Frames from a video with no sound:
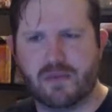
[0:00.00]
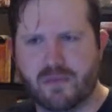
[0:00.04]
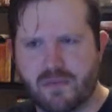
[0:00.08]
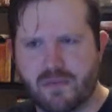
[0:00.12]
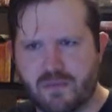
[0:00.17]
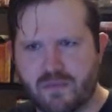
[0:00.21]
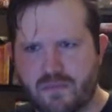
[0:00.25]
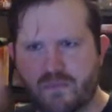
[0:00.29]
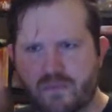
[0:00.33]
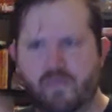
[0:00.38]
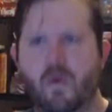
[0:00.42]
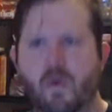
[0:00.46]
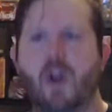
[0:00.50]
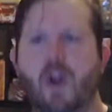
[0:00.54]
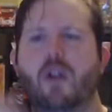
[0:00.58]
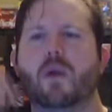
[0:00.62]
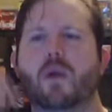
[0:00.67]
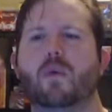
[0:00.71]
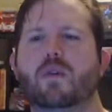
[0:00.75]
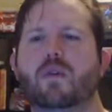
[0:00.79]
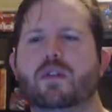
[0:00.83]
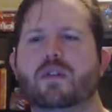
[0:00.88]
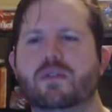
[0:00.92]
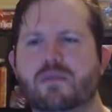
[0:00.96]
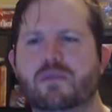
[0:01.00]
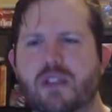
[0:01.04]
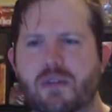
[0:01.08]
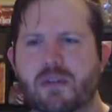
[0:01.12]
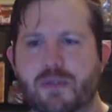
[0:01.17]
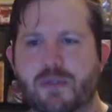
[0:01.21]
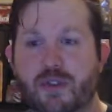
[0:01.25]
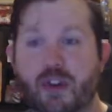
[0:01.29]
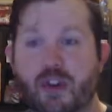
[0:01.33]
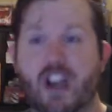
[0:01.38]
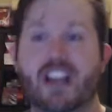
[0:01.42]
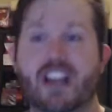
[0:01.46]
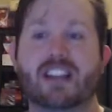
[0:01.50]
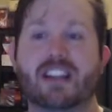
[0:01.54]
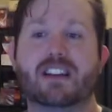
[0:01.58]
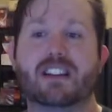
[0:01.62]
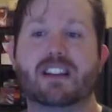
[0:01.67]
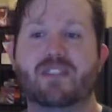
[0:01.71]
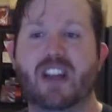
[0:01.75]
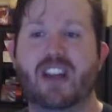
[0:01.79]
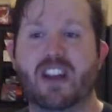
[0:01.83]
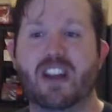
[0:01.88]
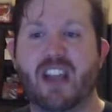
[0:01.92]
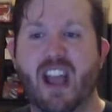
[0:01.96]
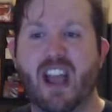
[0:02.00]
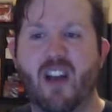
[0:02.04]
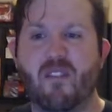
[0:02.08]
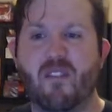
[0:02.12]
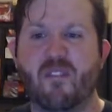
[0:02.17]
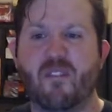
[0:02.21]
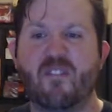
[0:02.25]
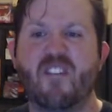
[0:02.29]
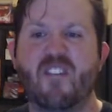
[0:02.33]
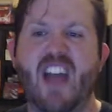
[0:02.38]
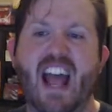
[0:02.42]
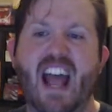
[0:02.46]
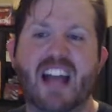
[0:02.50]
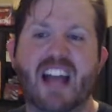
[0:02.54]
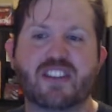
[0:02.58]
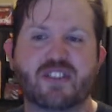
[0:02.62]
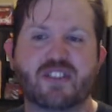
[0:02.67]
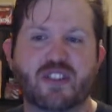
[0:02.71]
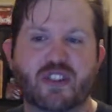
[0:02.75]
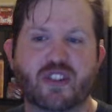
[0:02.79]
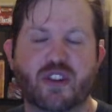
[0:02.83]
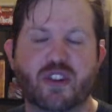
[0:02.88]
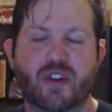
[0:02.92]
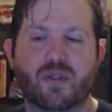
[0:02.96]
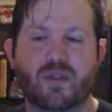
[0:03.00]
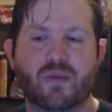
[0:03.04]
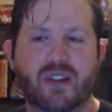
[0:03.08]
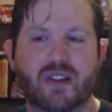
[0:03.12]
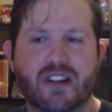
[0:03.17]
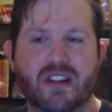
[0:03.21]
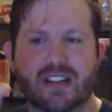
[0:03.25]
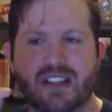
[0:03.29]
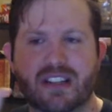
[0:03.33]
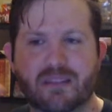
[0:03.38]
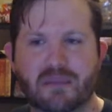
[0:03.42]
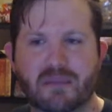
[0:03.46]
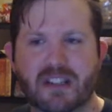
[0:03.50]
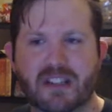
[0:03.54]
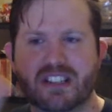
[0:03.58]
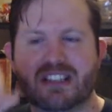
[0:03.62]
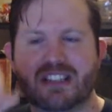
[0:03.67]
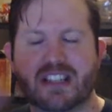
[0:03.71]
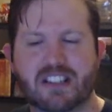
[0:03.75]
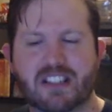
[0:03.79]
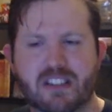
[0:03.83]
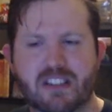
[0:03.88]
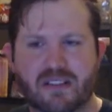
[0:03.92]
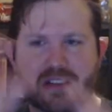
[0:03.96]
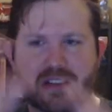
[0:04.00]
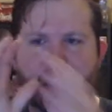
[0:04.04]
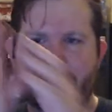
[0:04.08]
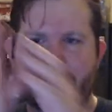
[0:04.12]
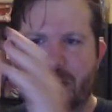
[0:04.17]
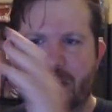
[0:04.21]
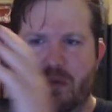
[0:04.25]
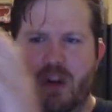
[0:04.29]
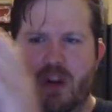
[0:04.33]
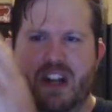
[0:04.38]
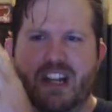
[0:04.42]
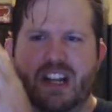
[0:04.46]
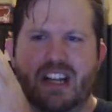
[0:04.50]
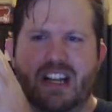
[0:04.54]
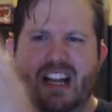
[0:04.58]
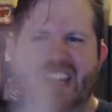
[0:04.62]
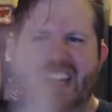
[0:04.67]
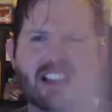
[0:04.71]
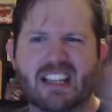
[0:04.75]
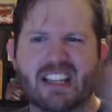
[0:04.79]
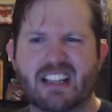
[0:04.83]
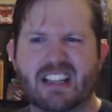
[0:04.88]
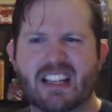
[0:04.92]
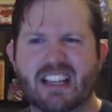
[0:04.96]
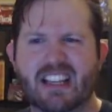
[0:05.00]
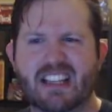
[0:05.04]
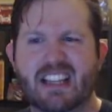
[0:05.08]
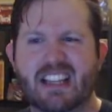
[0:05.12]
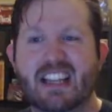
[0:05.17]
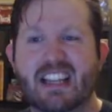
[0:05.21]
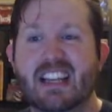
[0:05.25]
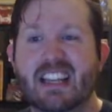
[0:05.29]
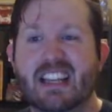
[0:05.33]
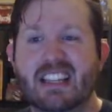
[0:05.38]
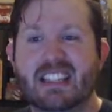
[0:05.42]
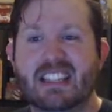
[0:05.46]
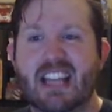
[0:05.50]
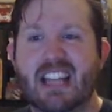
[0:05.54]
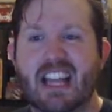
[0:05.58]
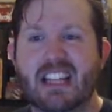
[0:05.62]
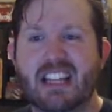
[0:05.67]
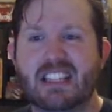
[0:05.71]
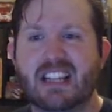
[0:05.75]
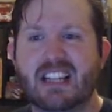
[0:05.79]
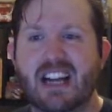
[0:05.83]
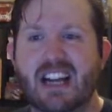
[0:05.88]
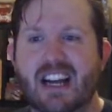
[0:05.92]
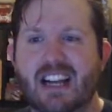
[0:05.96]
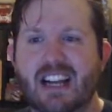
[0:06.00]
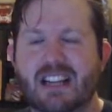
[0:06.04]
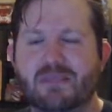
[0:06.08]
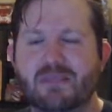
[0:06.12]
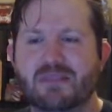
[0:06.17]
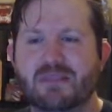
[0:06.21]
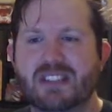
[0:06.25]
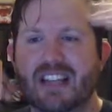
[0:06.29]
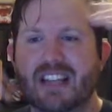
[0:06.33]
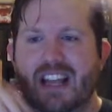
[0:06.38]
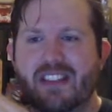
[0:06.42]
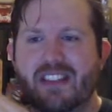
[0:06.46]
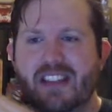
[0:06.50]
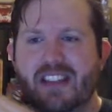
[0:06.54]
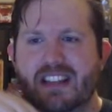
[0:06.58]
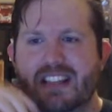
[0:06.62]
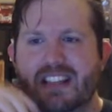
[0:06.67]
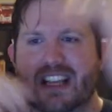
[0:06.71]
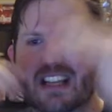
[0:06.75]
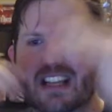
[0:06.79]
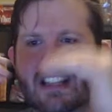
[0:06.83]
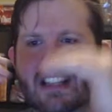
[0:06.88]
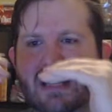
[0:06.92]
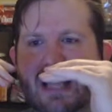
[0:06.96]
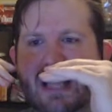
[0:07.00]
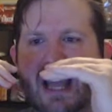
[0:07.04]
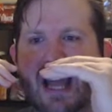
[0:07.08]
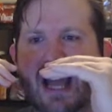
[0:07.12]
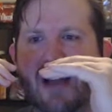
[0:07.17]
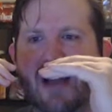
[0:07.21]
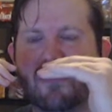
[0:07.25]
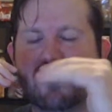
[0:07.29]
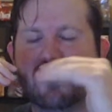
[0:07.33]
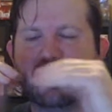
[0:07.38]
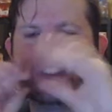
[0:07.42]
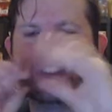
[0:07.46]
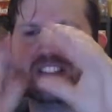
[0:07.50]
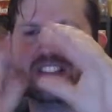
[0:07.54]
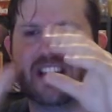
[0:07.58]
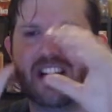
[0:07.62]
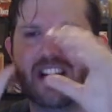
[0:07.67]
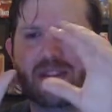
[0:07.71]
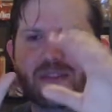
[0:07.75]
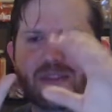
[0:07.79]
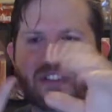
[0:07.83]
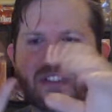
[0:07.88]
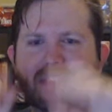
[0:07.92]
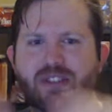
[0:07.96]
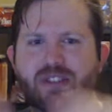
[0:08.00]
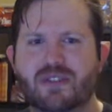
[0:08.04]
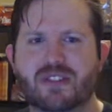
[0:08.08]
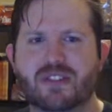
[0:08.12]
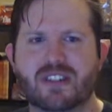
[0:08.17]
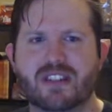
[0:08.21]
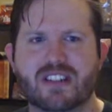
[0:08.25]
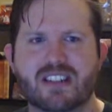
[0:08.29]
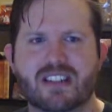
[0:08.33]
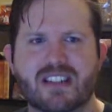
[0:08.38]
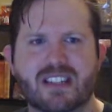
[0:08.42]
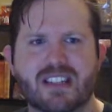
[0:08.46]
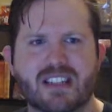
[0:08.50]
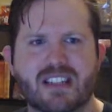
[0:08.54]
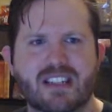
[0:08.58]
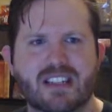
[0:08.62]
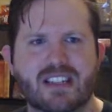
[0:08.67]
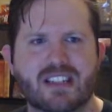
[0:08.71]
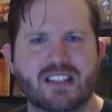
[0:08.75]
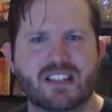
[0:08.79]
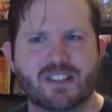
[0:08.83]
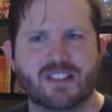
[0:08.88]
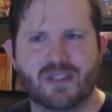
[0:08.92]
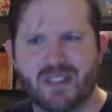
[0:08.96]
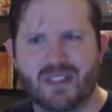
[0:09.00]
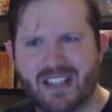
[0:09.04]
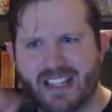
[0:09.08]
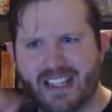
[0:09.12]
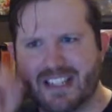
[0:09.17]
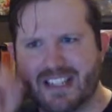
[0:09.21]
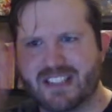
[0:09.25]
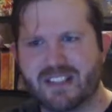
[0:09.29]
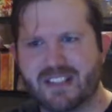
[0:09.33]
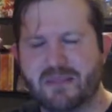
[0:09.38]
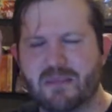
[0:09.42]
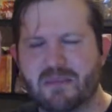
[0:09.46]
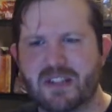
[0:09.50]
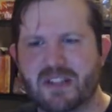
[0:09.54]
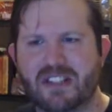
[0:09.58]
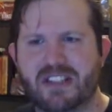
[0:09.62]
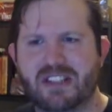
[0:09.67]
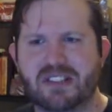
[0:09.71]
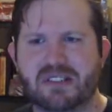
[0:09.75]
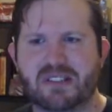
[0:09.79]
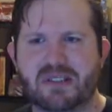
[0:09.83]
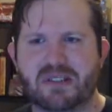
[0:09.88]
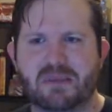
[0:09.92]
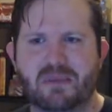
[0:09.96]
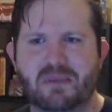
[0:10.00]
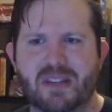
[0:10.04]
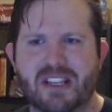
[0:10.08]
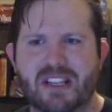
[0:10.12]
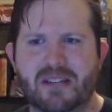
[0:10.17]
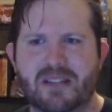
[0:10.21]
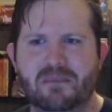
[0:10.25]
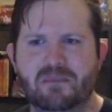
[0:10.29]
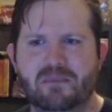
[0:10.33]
where it would try and evaluate how fast your code run in milliseconds. It would run it, I think, like 10 times and then take the average, and that was your like submission speed.